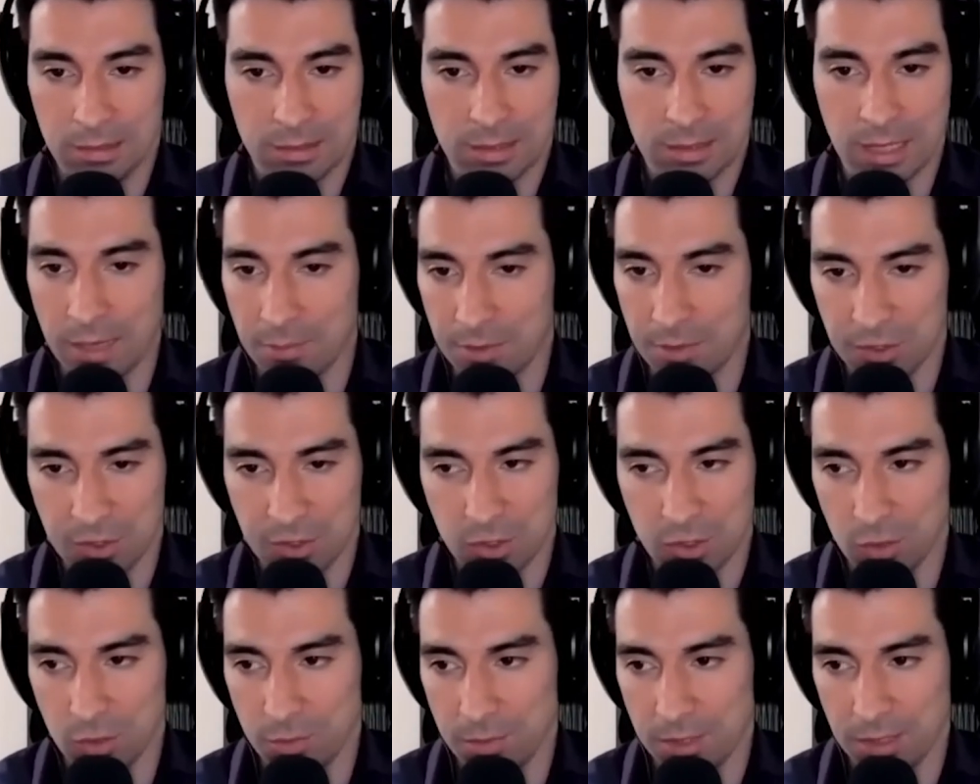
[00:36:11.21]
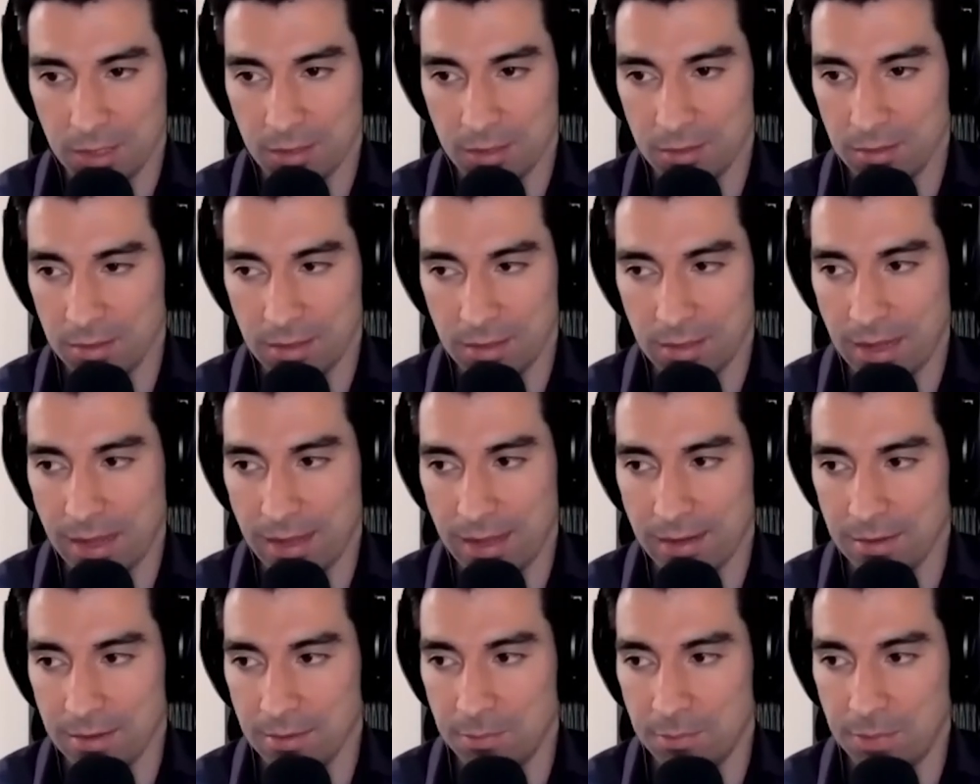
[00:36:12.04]
time consuming and, and
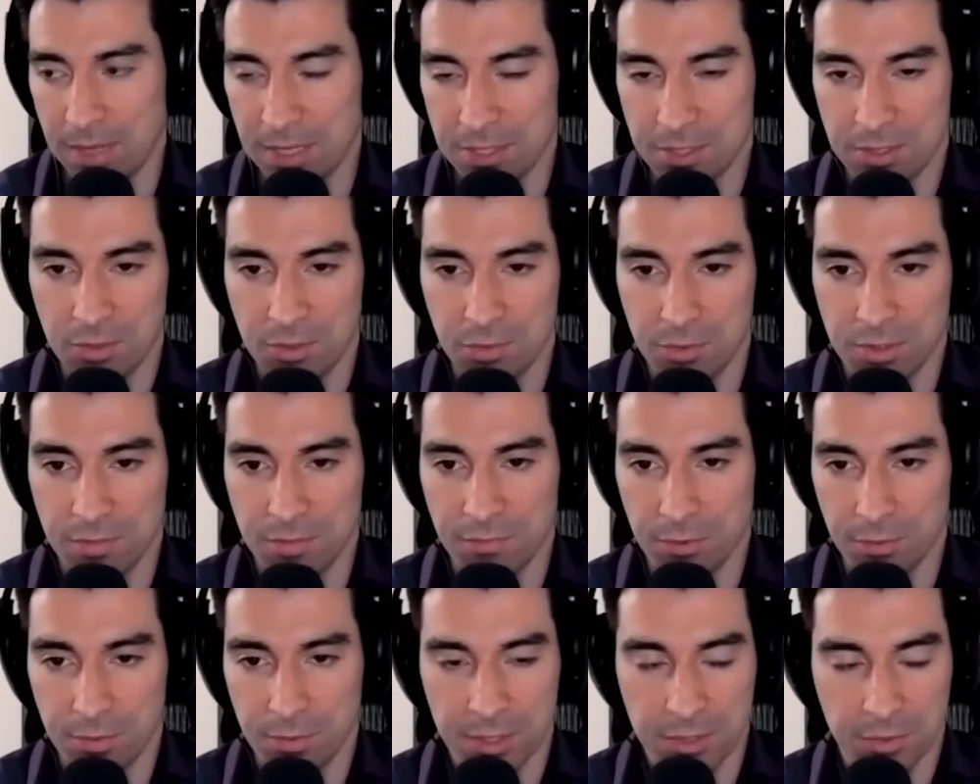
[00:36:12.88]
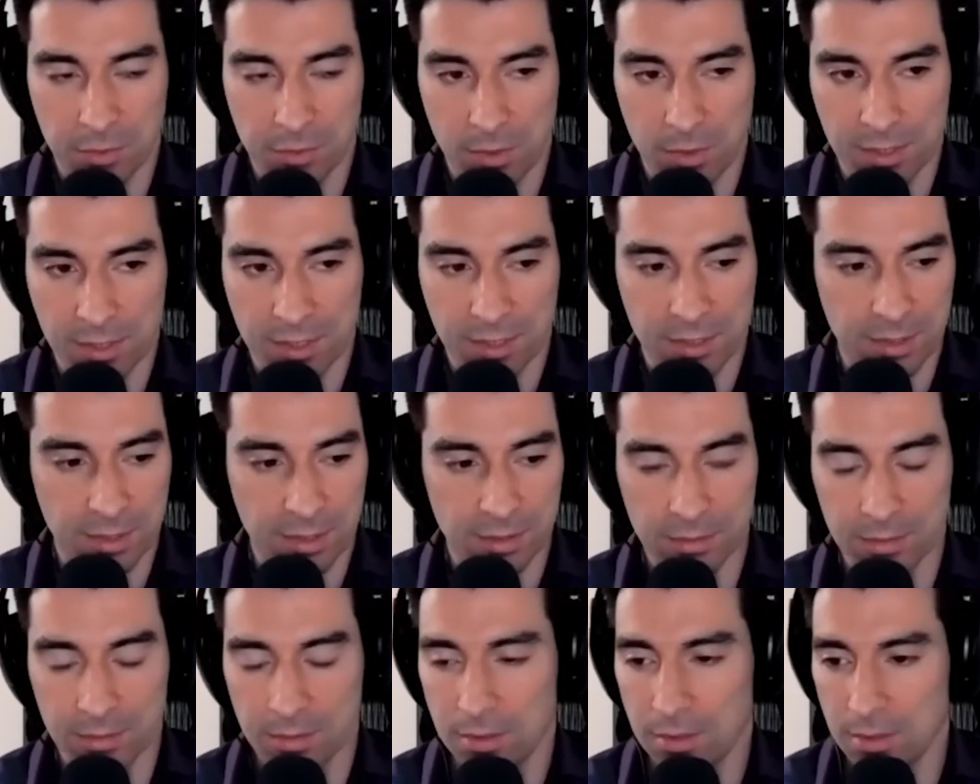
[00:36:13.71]
not the best use of your resources. So,